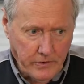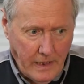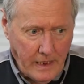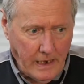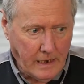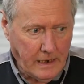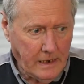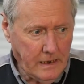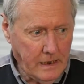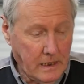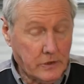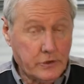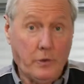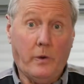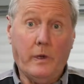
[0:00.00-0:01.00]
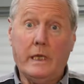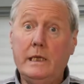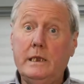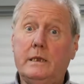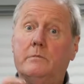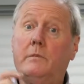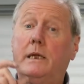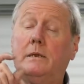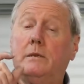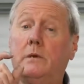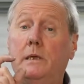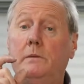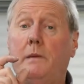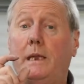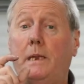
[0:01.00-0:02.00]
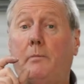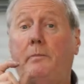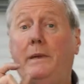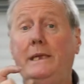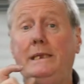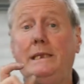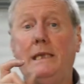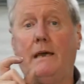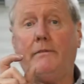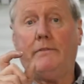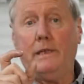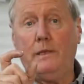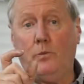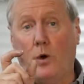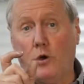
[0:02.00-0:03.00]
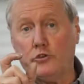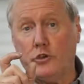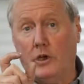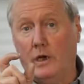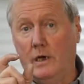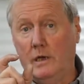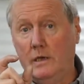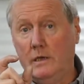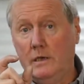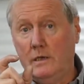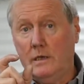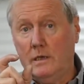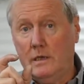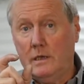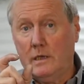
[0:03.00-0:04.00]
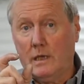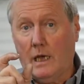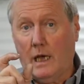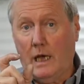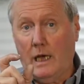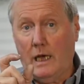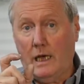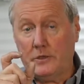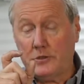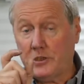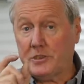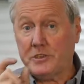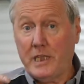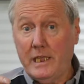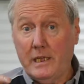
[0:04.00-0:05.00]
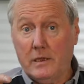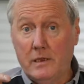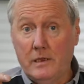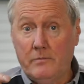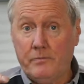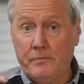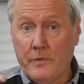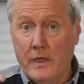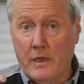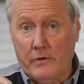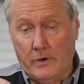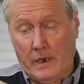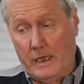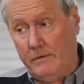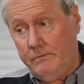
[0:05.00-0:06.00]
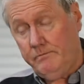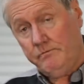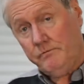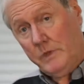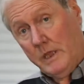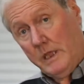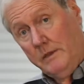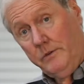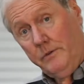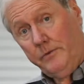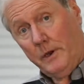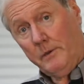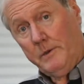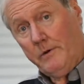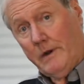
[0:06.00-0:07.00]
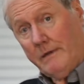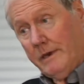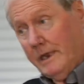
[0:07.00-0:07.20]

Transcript: that. So what he did, he made a PTFE washer as a seal. Right, if you follow me around